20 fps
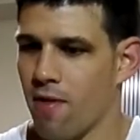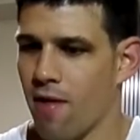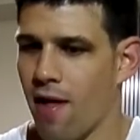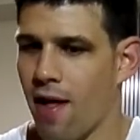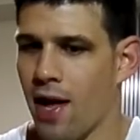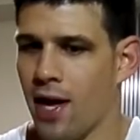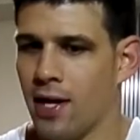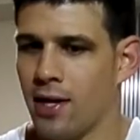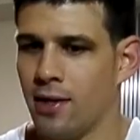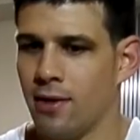
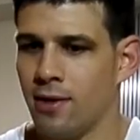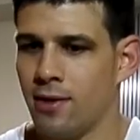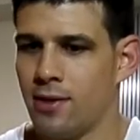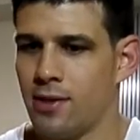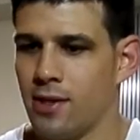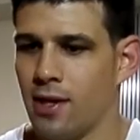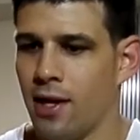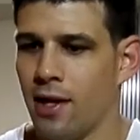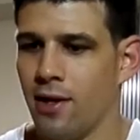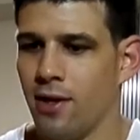
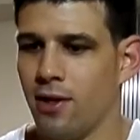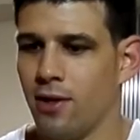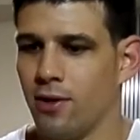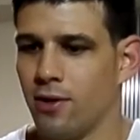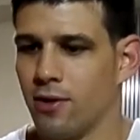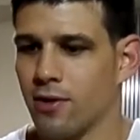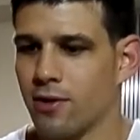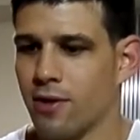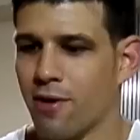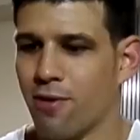And I
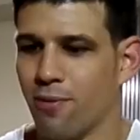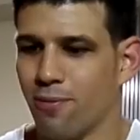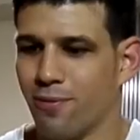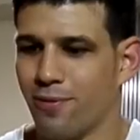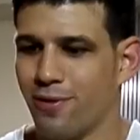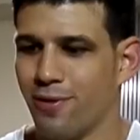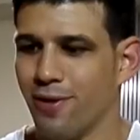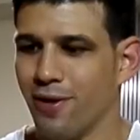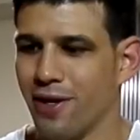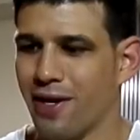
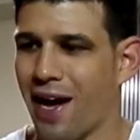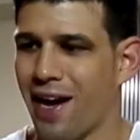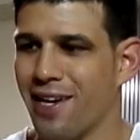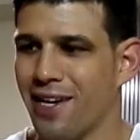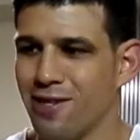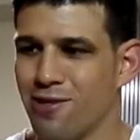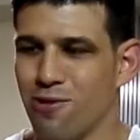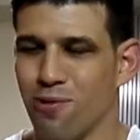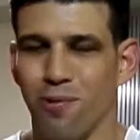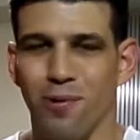
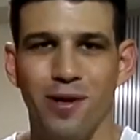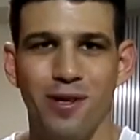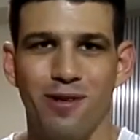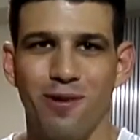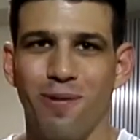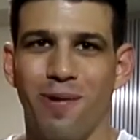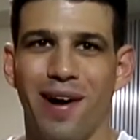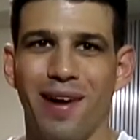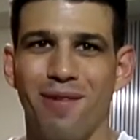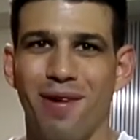guess the
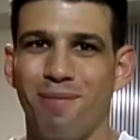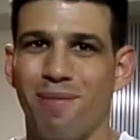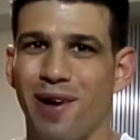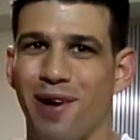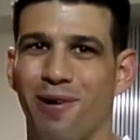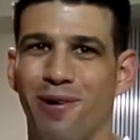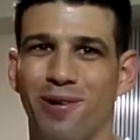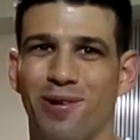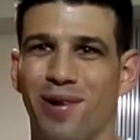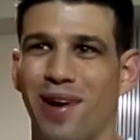reason why my
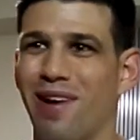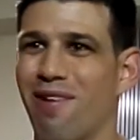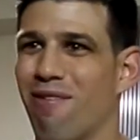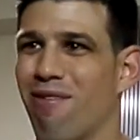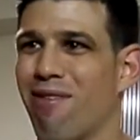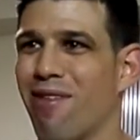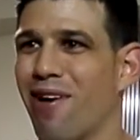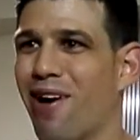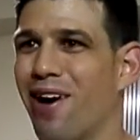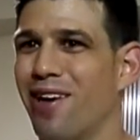whole train of
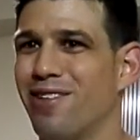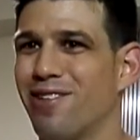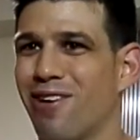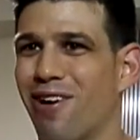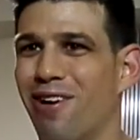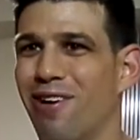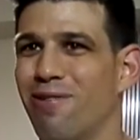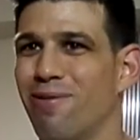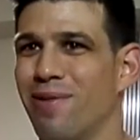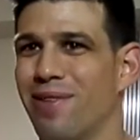thought
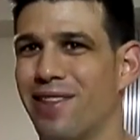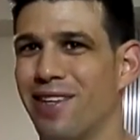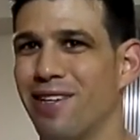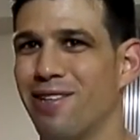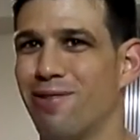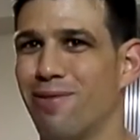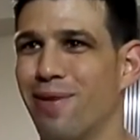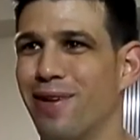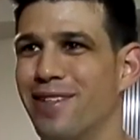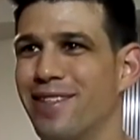started with
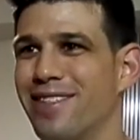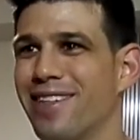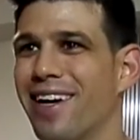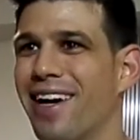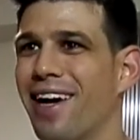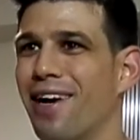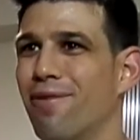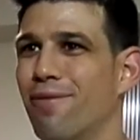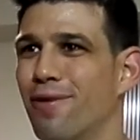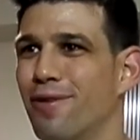this was
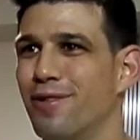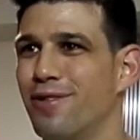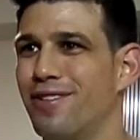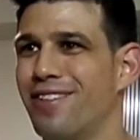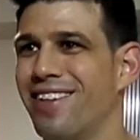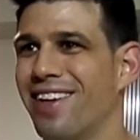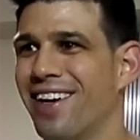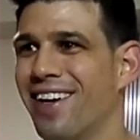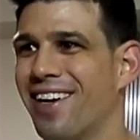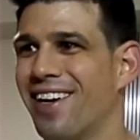I
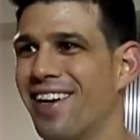was